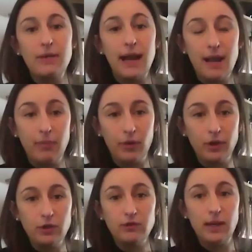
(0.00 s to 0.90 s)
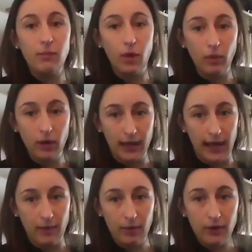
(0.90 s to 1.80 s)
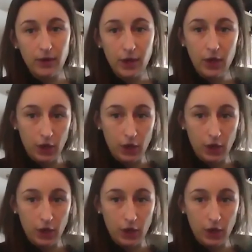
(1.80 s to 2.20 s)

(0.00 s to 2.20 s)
mid-April, and you've done more work in April,